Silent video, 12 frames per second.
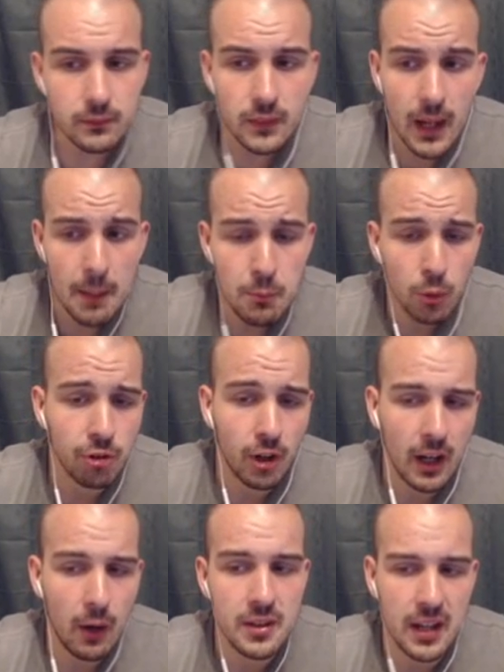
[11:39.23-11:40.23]
I'm not
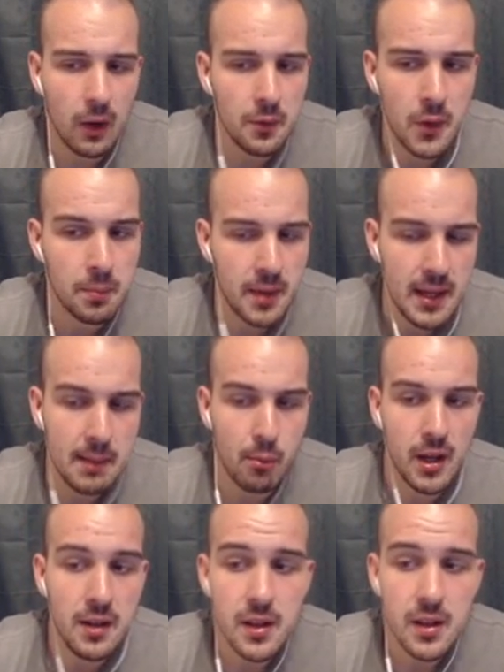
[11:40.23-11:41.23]
sure how they're obtainable
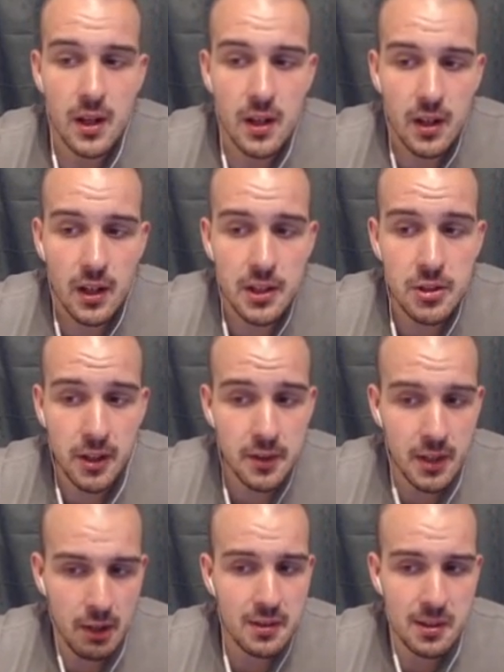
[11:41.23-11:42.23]
yet. You
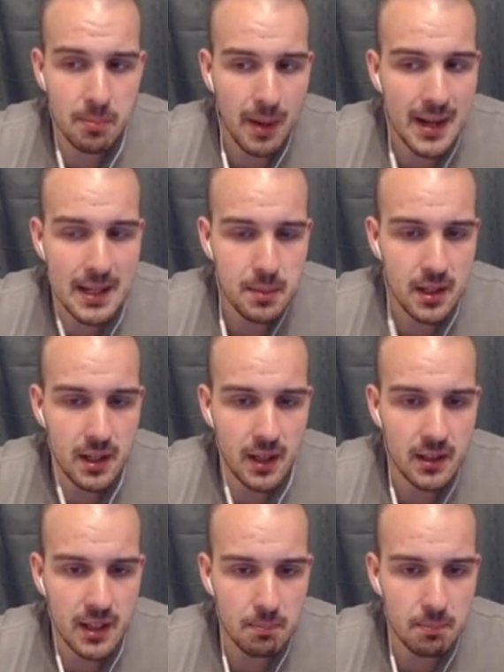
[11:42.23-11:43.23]
can currently buy them
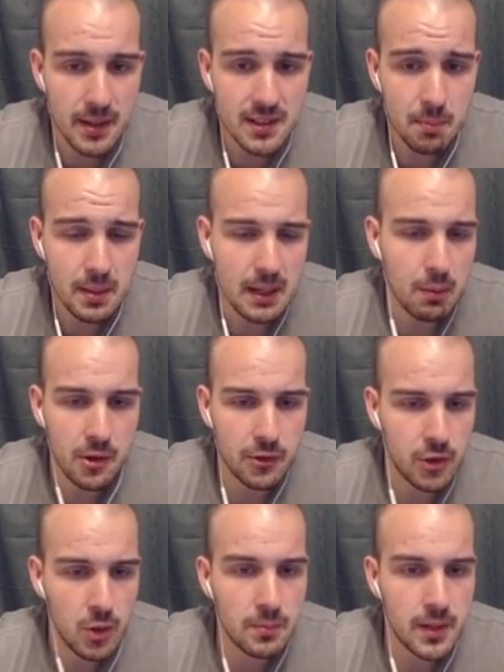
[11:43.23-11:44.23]
in beta, but I would
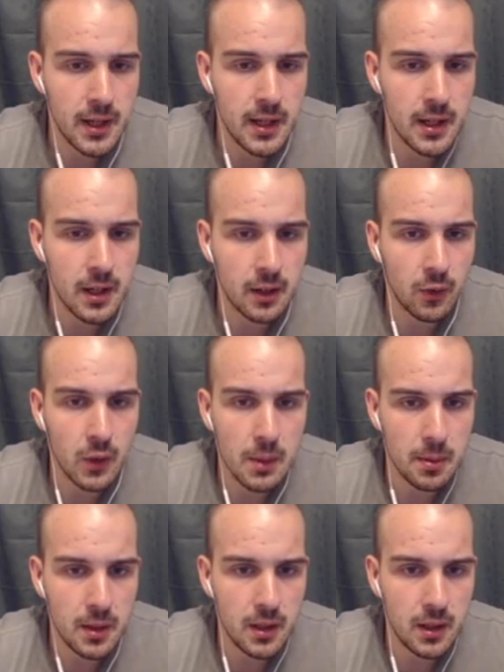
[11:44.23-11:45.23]
assume they are going to
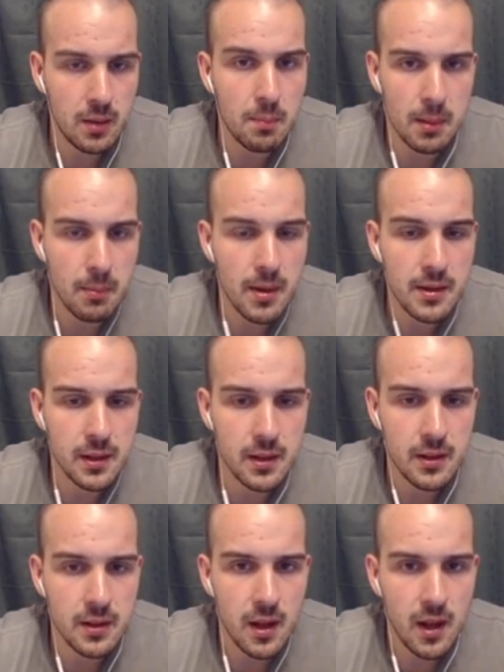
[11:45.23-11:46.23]
be
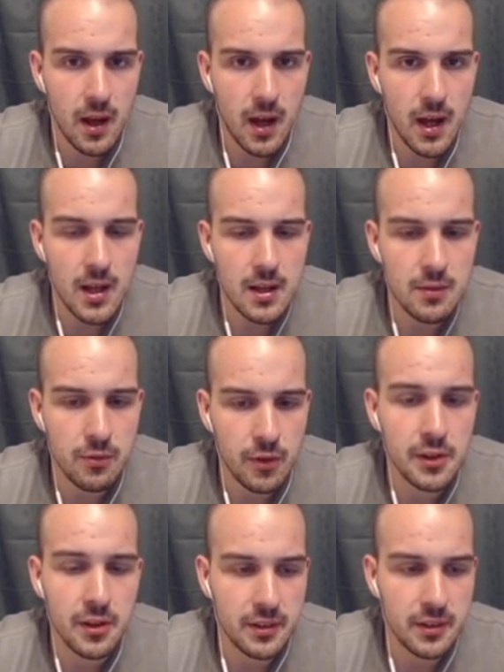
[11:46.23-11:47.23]
implemented and
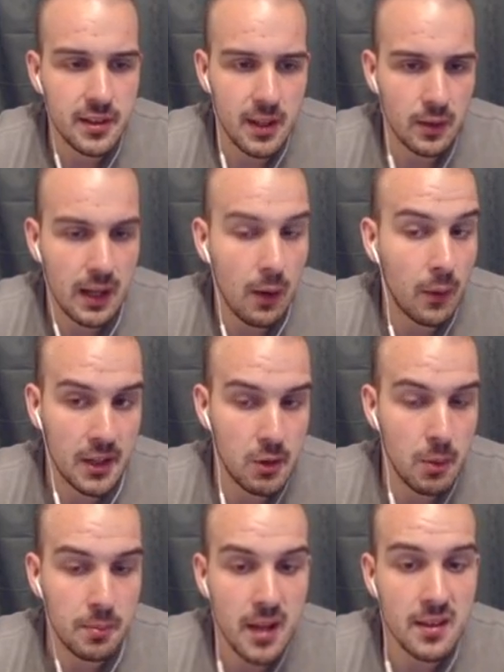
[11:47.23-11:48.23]
further detailed. How can
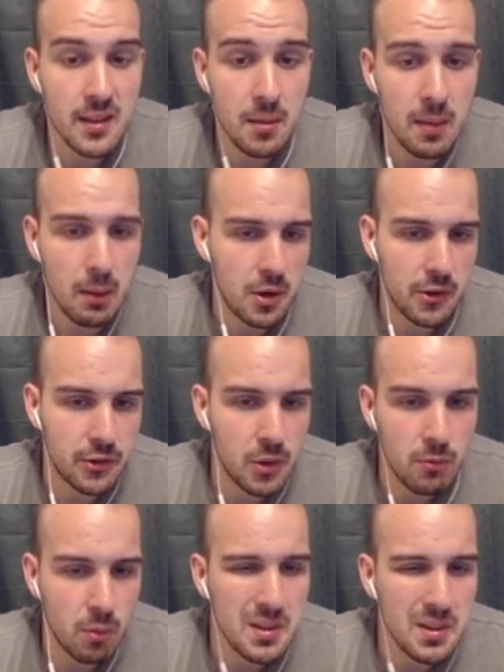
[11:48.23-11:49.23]
you obtain them? I would
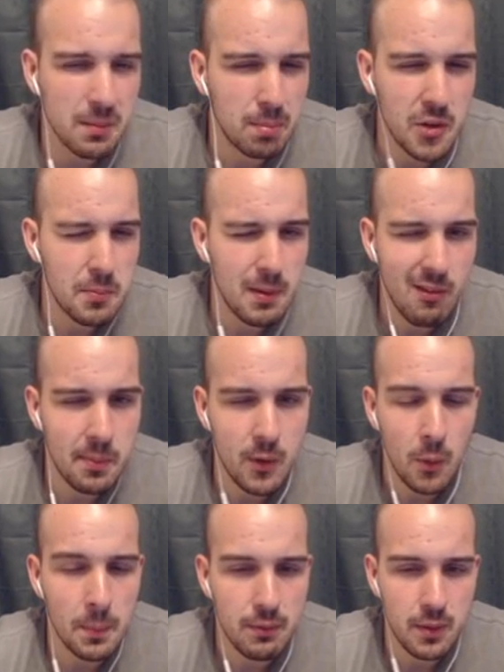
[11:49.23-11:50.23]
assume from Mythic Plus,
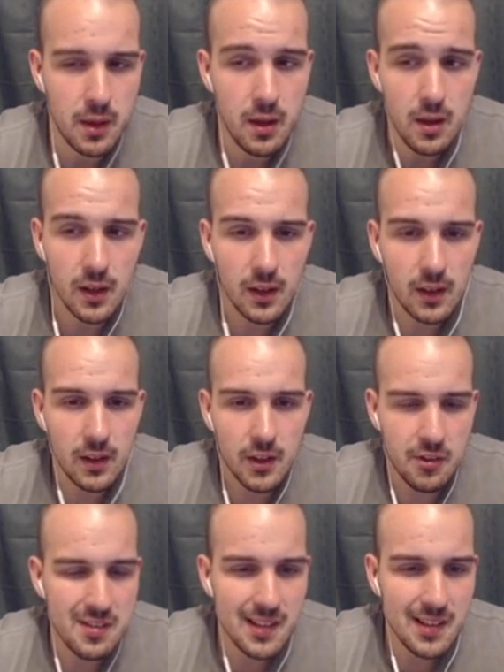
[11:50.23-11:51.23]
PvP or PvE,
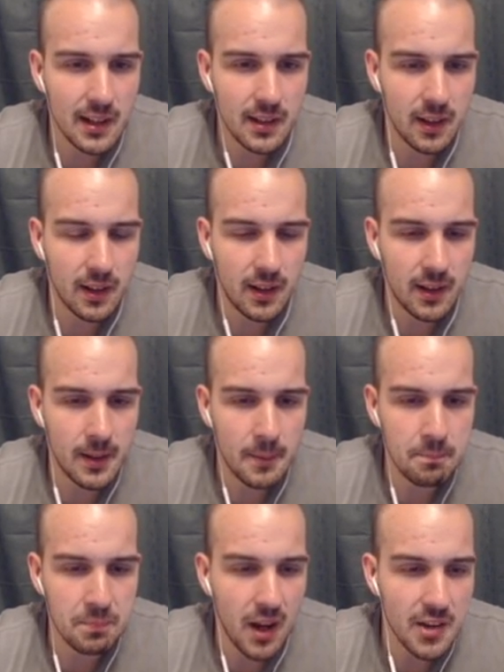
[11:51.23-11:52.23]
just like
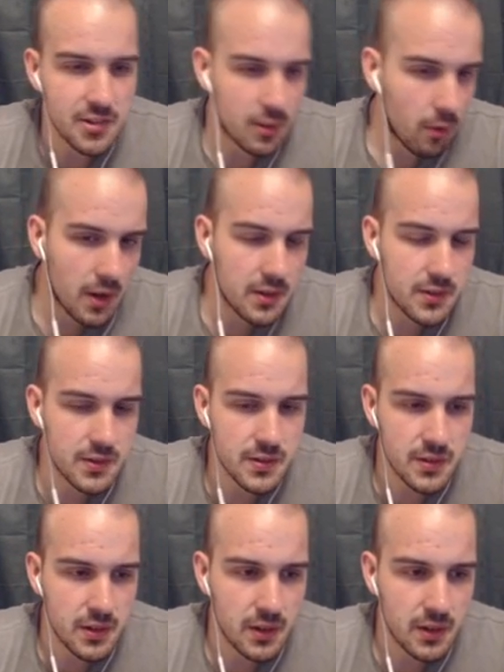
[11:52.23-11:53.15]
Azerites